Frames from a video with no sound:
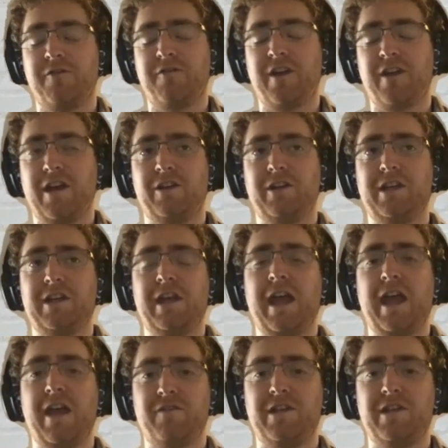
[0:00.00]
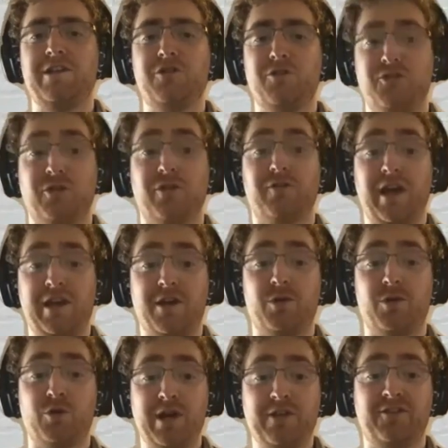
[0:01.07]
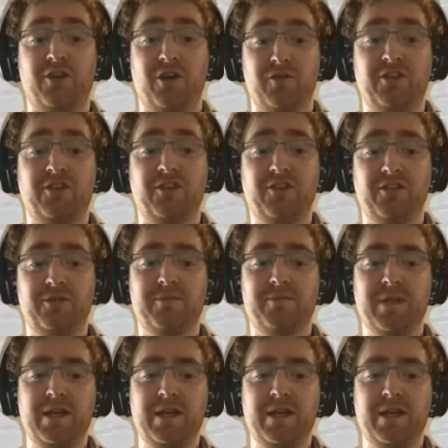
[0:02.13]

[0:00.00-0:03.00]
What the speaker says: fairly heavy user of AWS services.